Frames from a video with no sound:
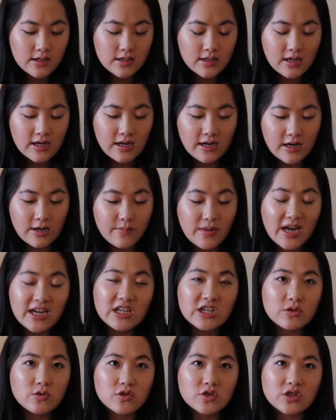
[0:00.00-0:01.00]
I
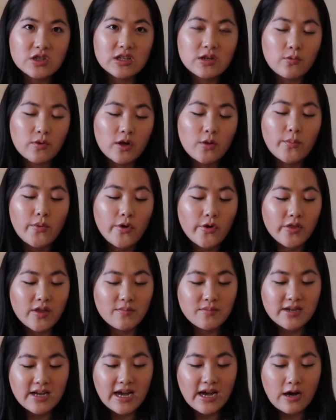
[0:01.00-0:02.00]
usually will pull
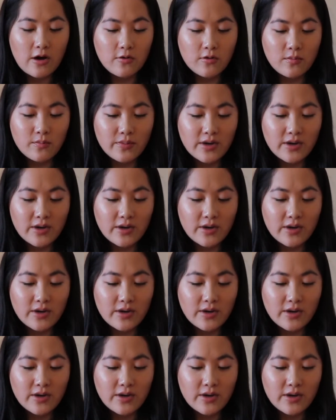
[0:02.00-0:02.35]
them down,